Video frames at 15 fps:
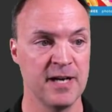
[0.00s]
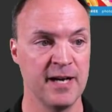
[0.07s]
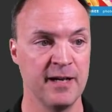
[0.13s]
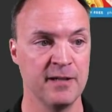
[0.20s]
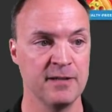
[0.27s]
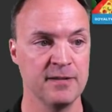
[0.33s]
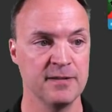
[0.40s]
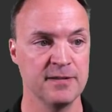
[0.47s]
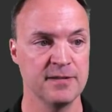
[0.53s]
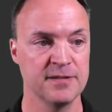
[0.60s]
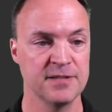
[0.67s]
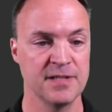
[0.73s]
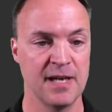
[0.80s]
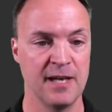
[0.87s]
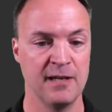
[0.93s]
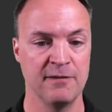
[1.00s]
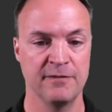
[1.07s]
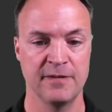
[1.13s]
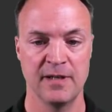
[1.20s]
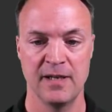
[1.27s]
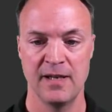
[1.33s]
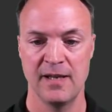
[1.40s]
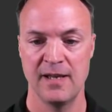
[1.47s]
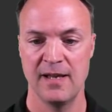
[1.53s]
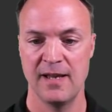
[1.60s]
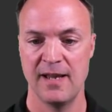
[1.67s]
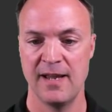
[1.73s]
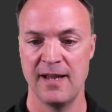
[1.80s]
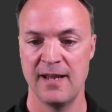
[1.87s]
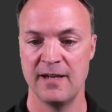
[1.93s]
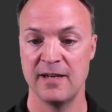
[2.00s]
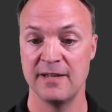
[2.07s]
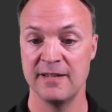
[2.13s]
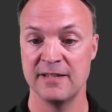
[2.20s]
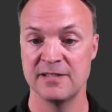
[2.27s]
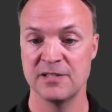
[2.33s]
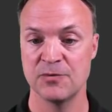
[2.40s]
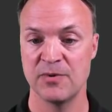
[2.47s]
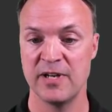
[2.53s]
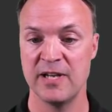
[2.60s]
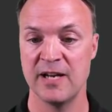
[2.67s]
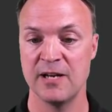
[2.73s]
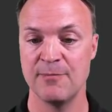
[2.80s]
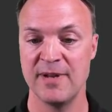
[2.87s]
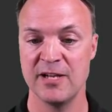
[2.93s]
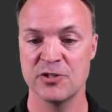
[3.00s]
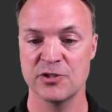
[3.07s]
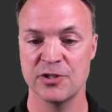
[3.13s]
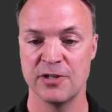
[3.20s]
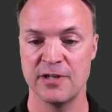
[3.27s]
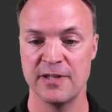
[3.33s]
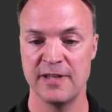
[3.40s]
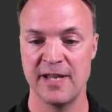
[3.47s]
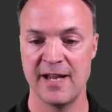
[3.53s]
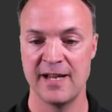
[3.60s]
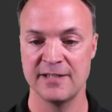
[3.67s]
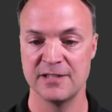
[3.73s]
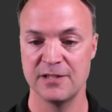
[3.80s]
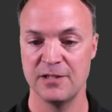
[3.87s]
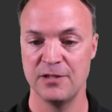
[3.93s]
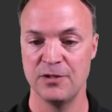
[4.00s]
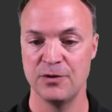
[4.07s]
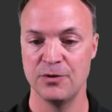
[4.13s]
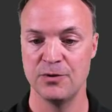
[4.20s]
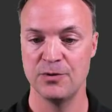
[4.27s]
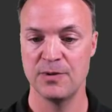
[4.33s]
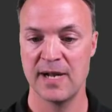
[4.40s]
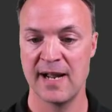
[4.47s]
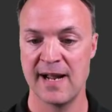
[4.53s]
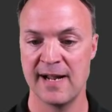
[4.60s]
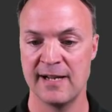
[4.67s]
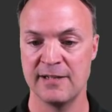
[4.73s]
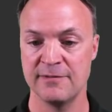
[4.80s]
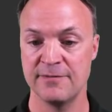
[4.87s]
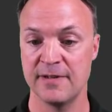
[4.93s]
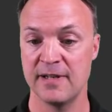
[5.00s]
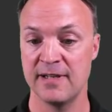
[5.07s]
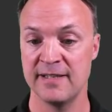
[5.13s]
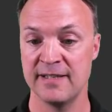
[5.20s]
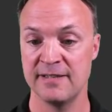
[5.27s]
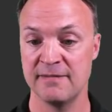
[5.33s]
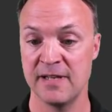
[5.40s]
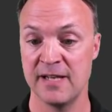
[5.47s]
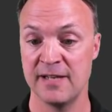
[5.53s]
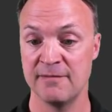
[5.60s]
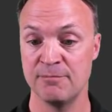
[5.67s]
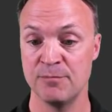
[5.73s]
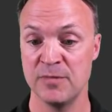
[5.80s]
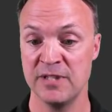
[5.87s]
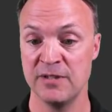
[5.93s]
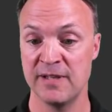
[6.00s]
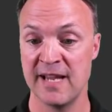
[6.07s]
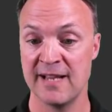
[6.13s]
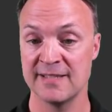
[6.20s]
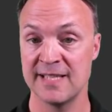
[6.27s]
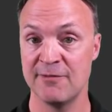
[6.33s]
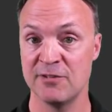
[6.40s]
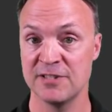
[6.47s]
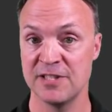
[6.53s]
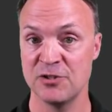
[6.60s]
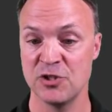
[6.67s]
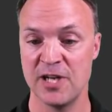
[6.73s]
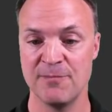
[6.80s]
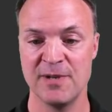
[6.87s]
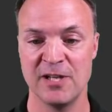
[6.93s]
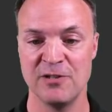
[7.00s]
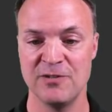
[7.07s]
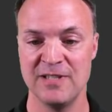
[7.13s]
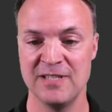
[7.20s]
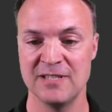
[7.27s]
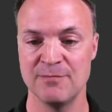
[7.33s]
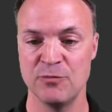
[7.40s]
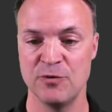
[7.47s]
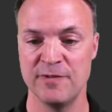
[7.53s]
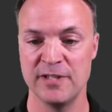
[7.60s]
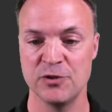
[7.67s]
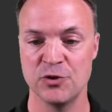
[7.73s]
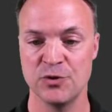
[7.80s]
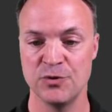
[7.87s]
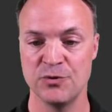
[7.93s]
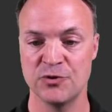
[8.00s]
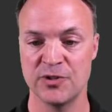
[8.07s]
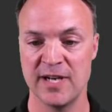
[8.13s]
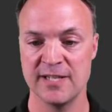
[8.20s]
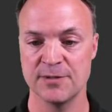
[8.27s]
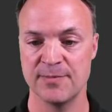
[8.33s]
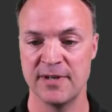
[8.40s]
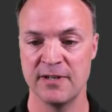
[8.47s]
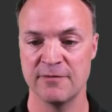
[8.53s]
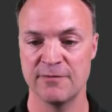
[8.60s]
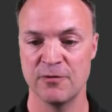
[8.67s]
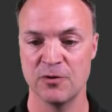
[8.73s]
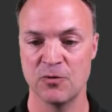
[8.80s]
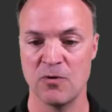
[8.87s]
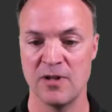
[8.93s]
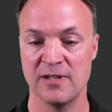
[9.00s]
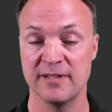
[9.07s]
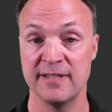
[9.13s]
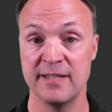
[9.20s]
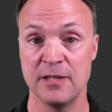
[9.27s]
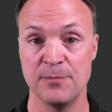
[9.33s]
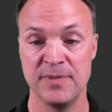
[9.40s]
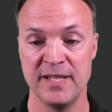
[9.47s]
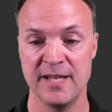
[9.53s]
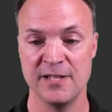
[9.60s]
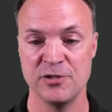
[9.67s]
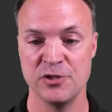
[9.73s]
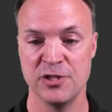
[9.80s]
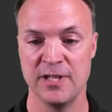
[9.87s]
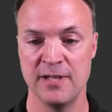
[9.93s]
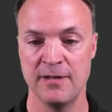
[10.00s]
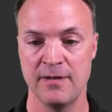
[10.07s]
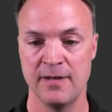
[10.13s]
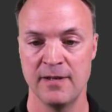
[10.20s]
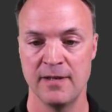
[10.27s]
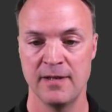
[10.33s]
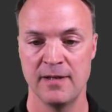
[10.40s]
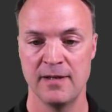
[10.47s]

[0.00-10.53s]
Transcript: File, Save. And this is where you got to make sure that you have it, uh, you can't save it as a JPEG, you need to move it to transparent full quality, the PNG.